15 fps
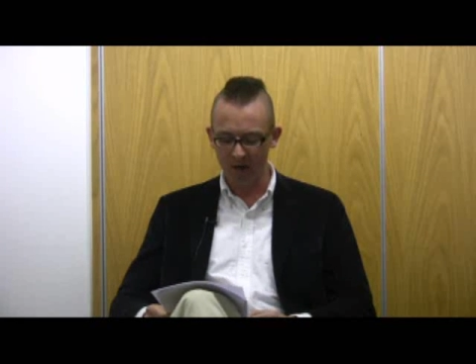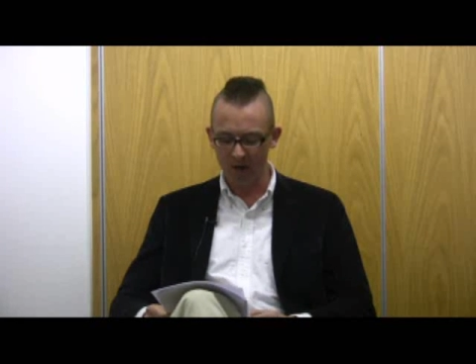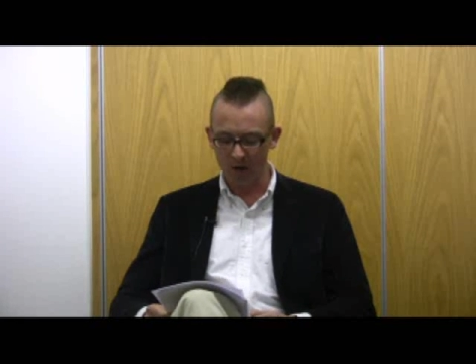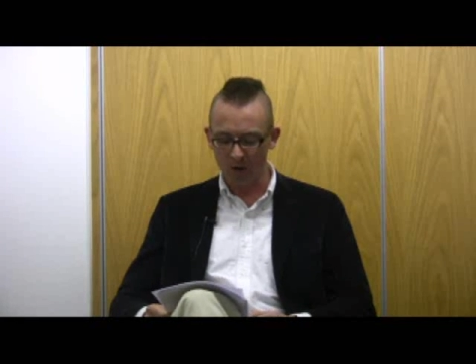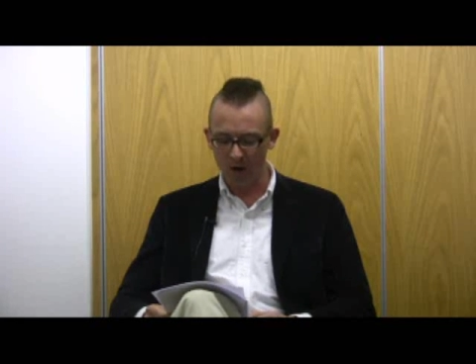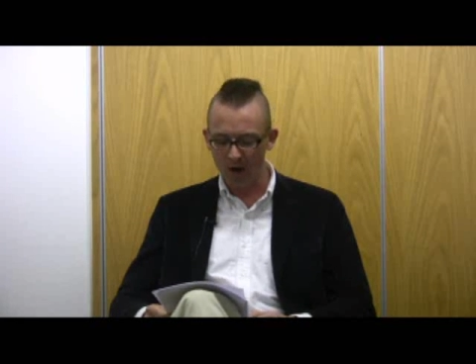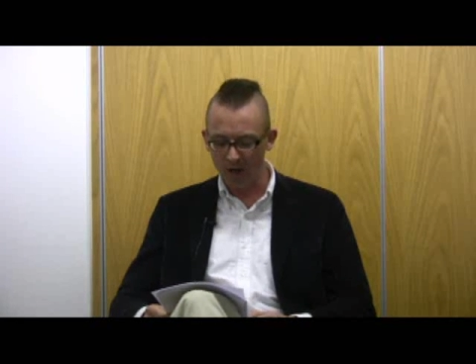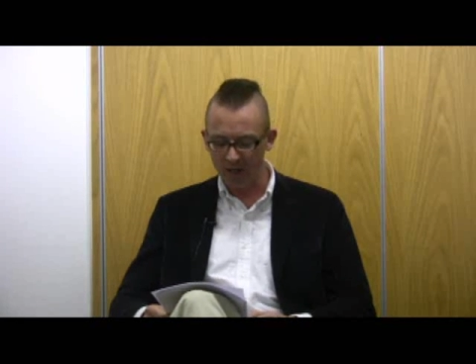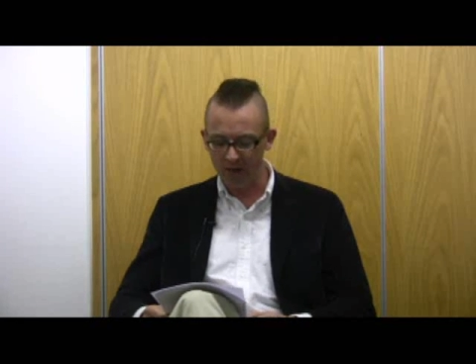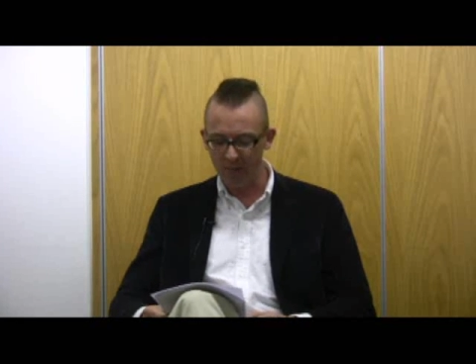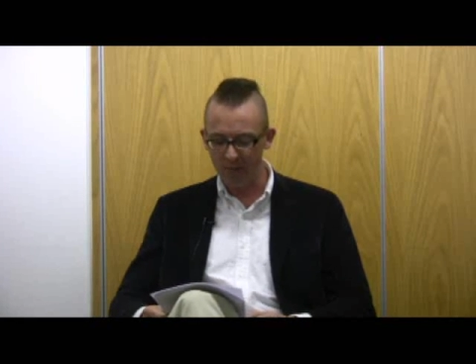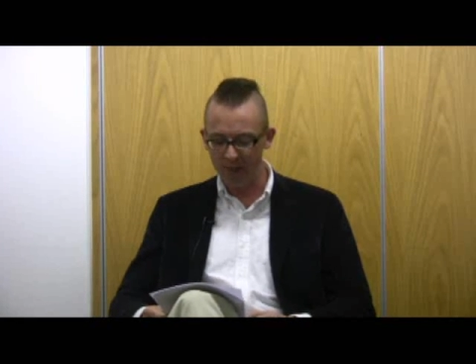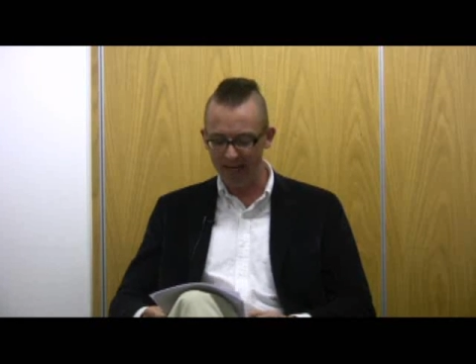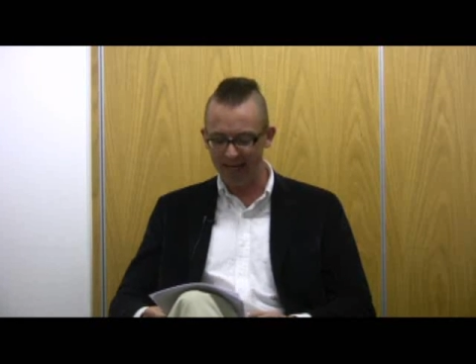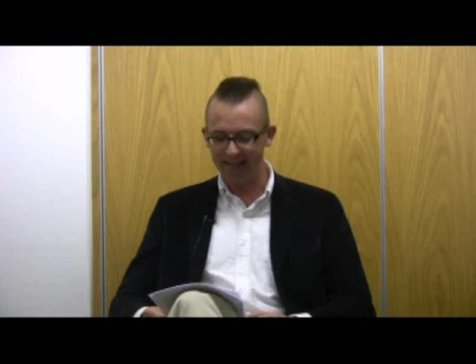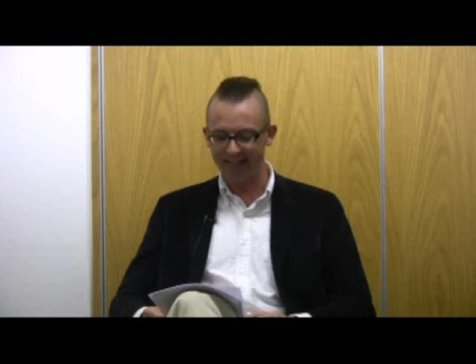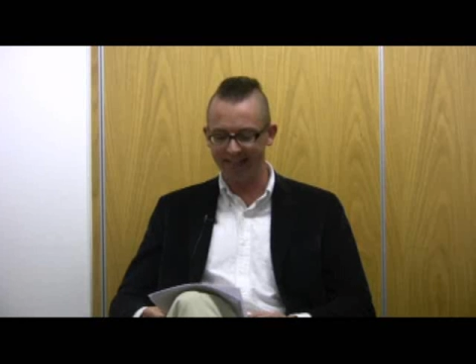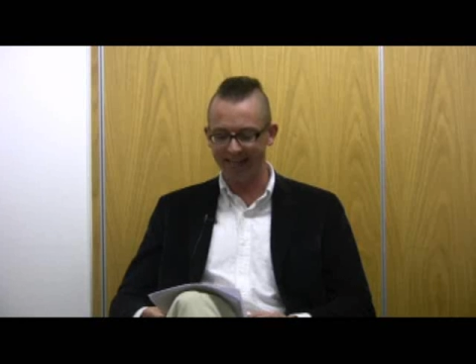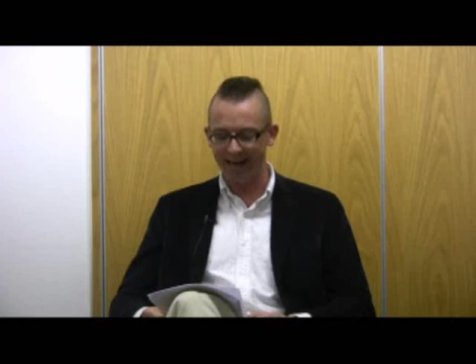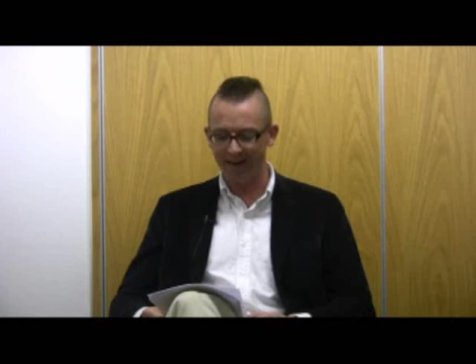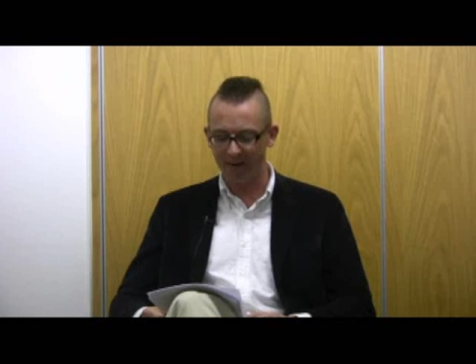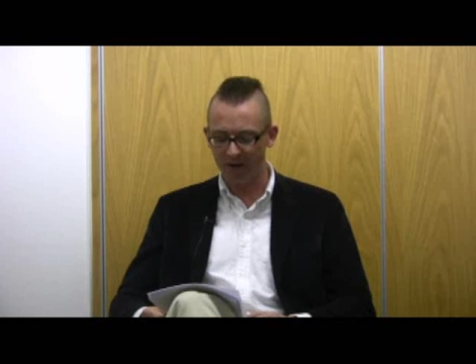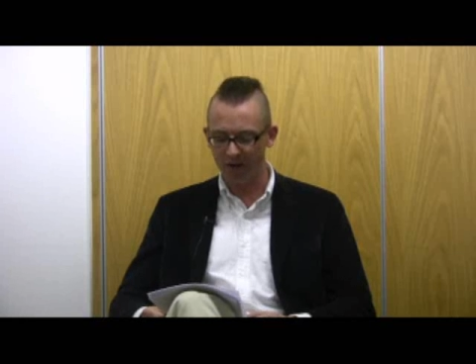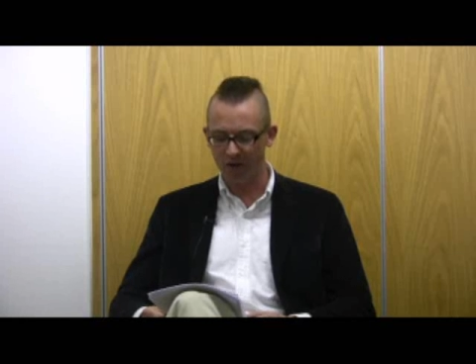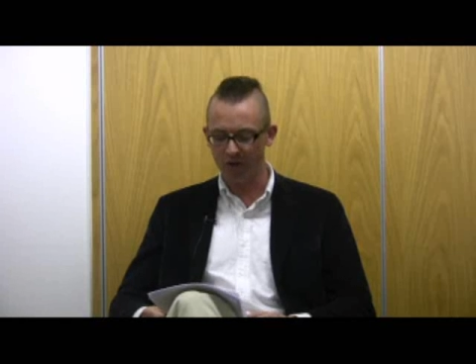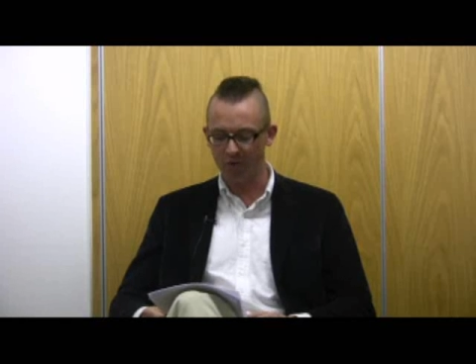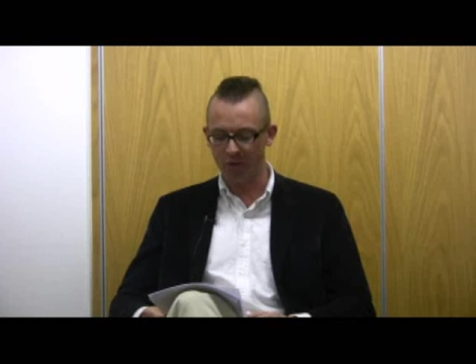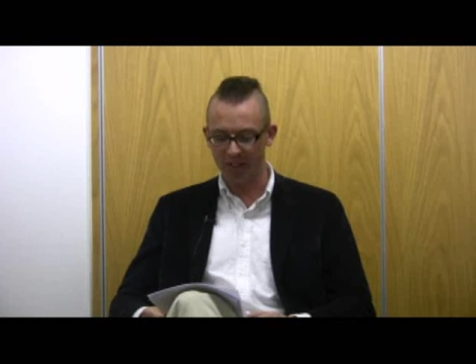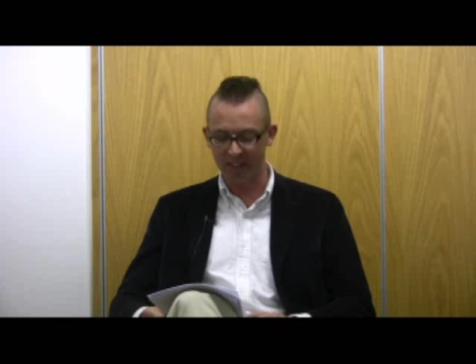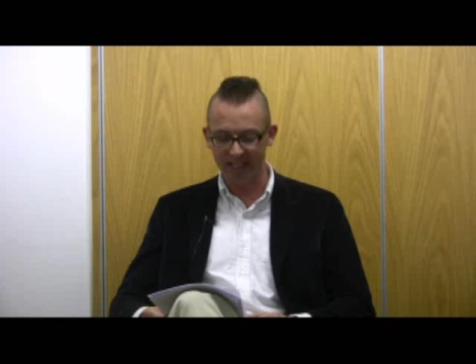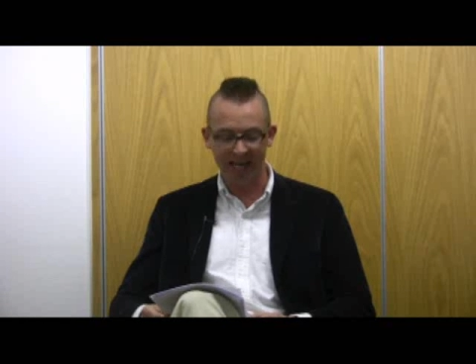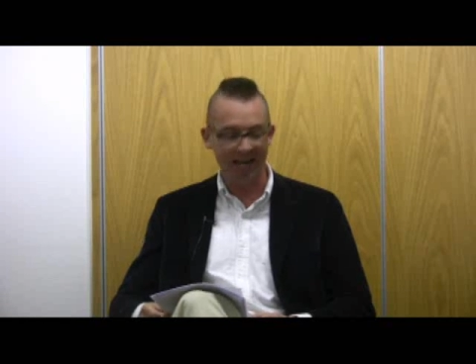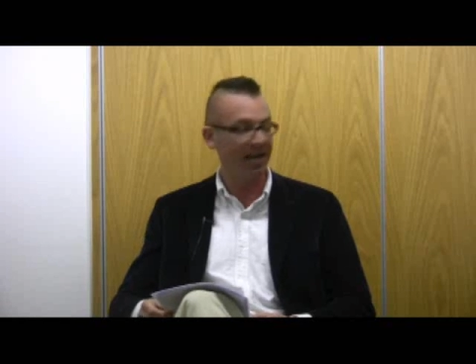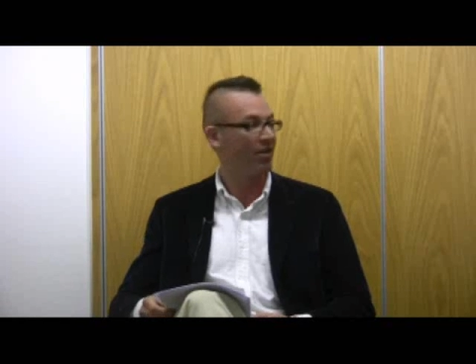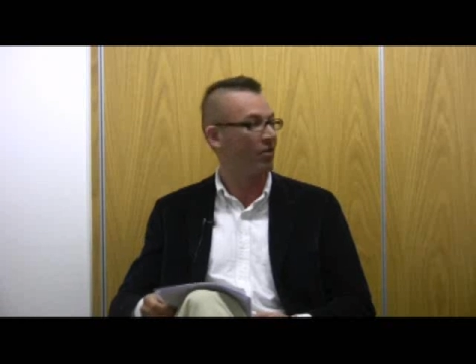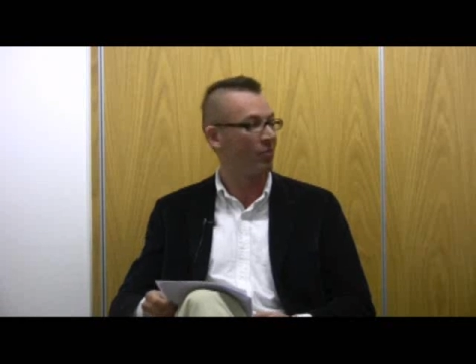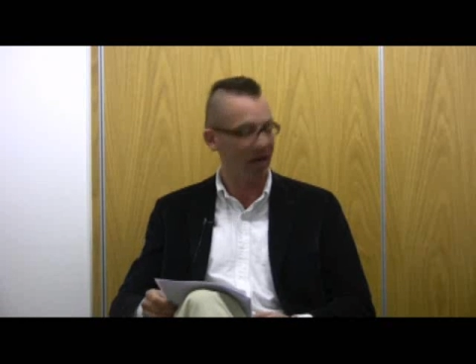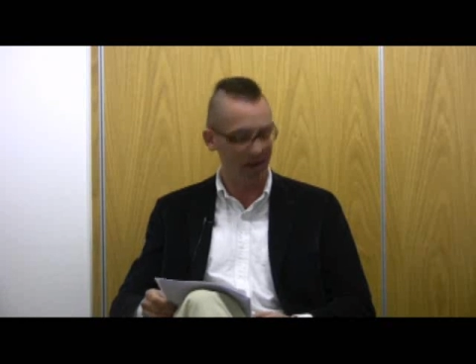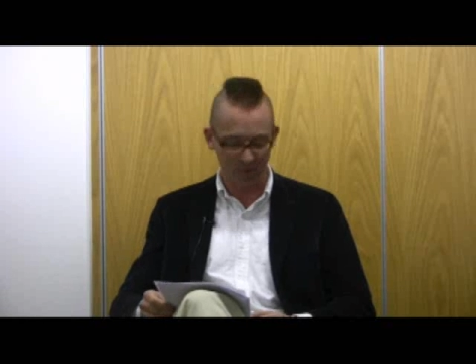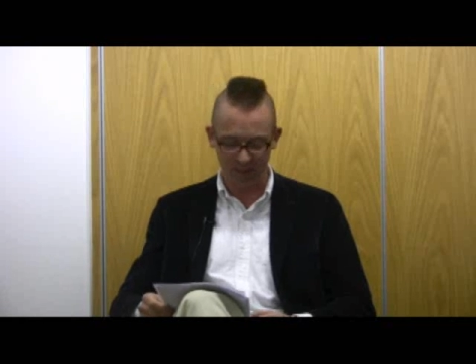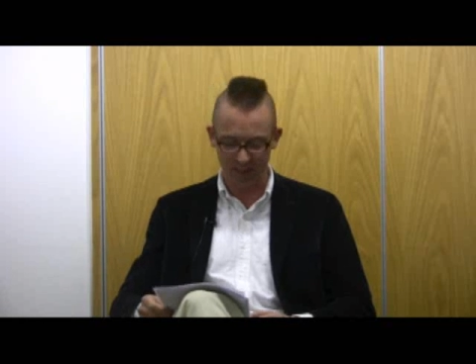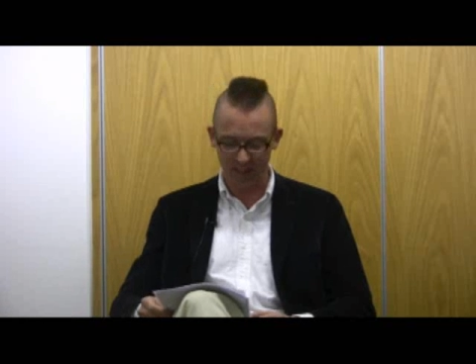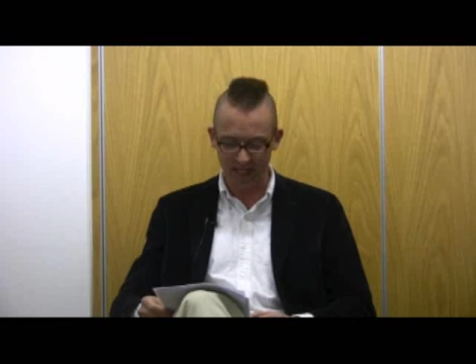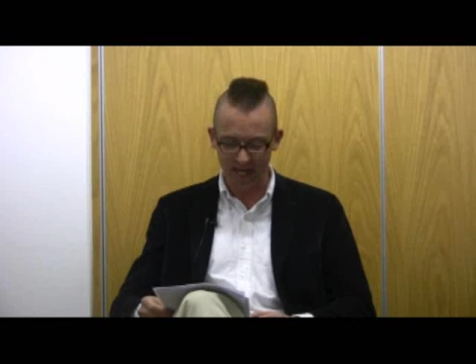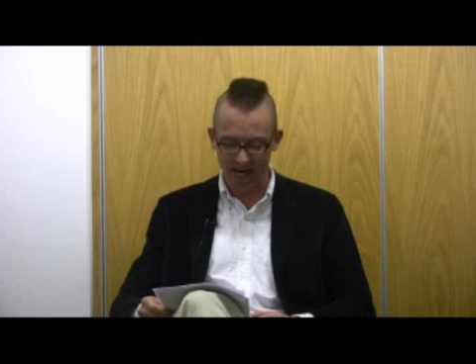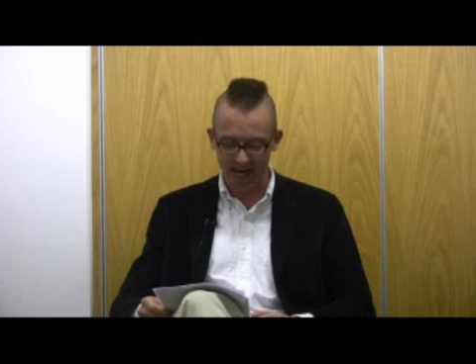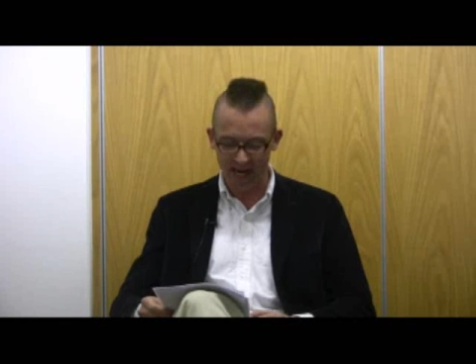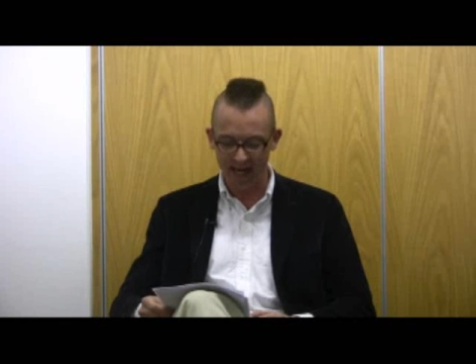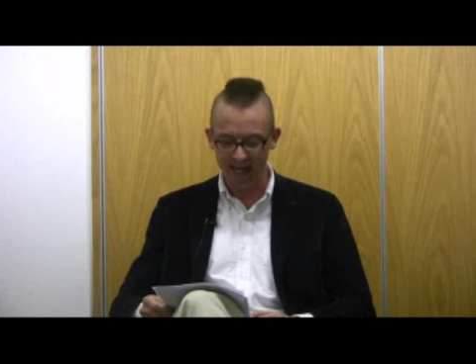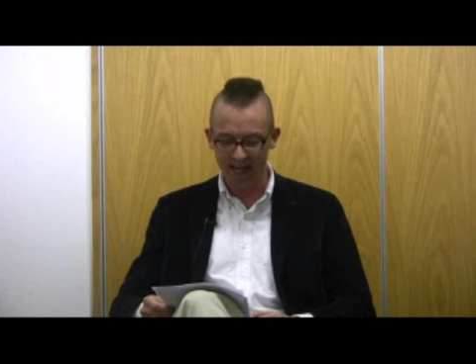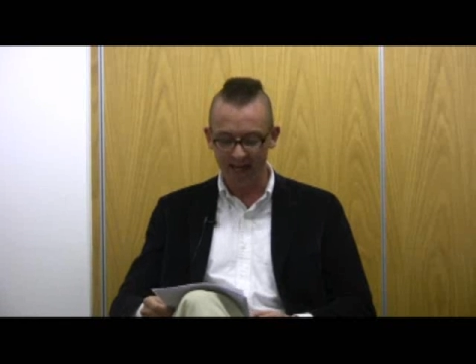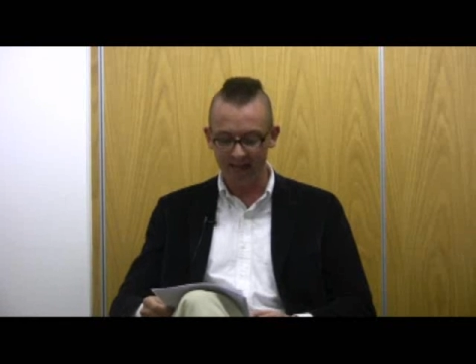Although I'll not unpick this caricature once again in the paper today,